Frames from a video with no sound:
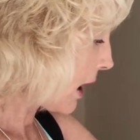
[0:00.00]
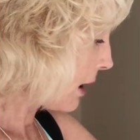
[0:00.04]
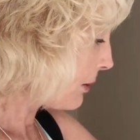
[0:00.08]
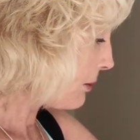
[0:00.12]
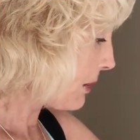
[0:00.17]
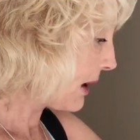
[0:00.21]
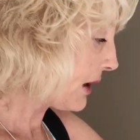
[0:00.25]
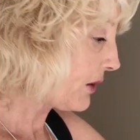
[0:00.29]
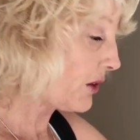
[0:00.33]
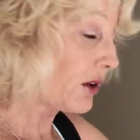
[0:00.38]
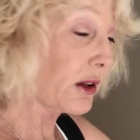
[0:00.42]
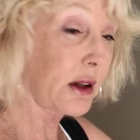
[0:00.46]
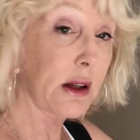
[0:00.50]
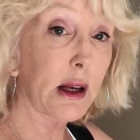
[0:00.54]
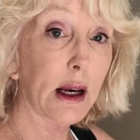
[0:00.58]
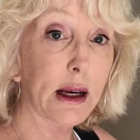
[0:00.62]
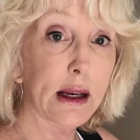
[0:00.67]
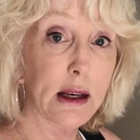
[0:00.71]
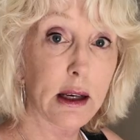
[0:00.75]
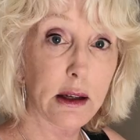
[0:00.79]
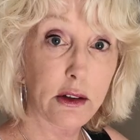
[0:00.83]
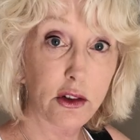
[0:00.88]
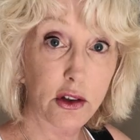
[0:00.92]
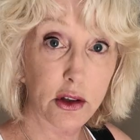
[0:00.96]
basically a
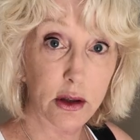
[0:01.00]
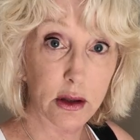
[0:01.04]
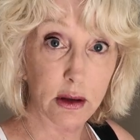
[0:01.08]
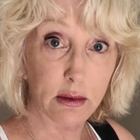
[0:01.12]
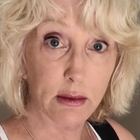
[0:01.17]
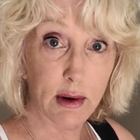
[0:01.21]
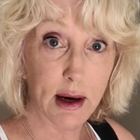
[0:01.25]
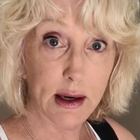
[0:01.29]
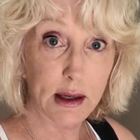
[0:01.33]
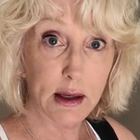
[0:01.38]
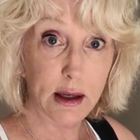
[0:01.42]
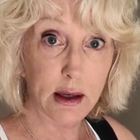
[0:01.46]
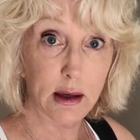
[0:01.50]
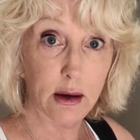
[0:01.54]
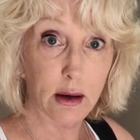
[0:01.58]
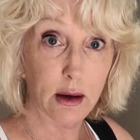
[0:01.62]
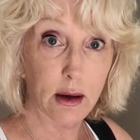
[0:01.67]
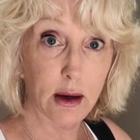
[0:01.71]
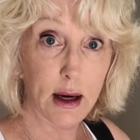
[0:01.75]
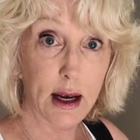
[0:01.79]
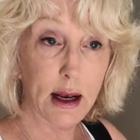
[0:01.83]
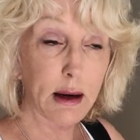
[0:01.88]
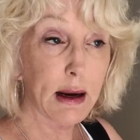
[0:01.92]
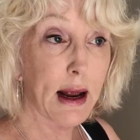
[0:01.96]
kitchen right
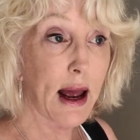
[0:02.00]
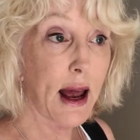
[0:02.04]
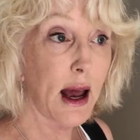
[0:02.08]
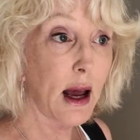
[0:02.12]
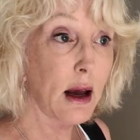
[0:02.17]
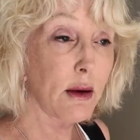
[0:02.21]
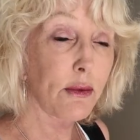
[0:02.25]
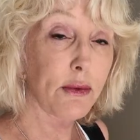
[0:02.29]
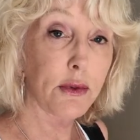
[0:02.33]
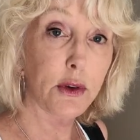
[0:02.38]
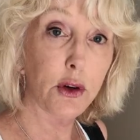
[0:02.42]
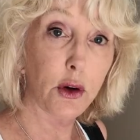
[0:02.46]
here and have